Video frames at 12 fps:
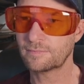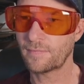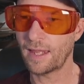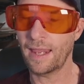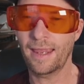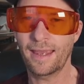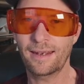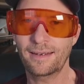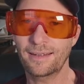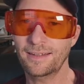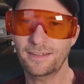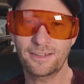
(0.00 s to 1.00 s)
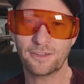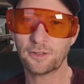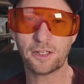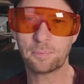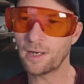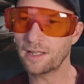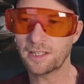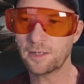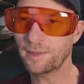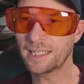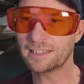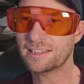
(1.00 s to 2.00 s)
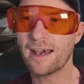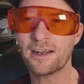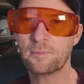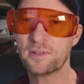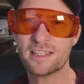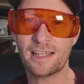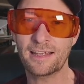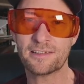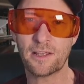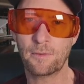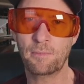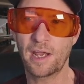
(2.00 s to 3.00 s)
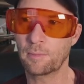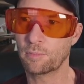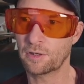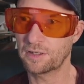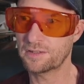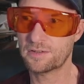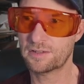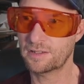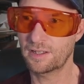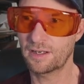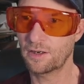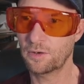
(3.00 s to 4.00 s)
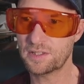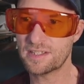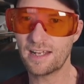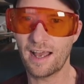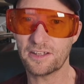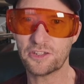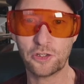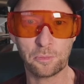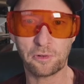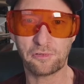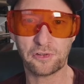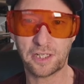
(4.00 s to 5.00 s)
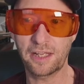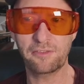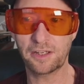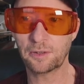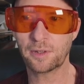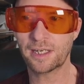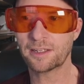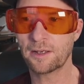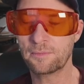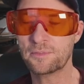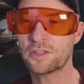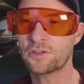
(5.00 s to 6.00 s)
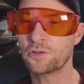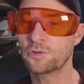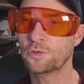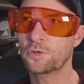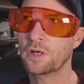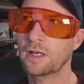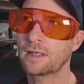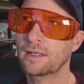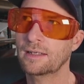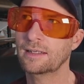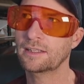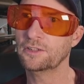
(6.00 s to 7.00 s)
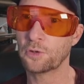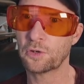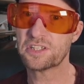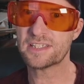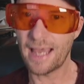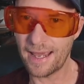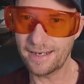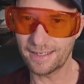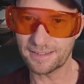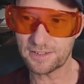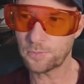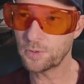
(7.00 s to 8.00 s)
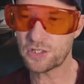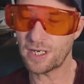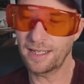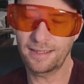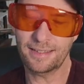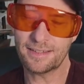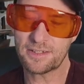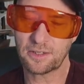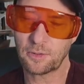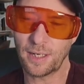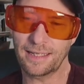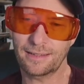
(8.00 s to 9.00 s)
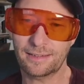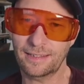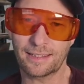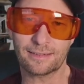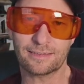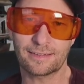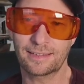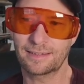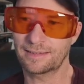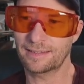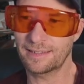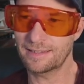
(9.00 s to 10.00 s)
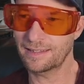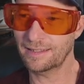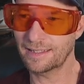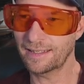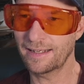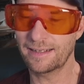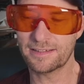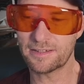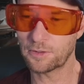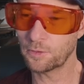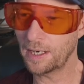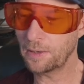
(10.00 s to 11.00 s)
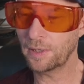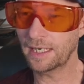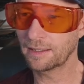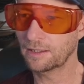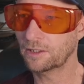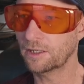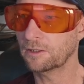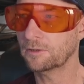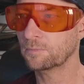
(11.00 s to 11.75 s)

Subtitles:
And you're probably going to make a ton of mistakes on paper. It's not super forgiving when it comes to your settings, which I think is a great thing. Again, it's a great way to learn.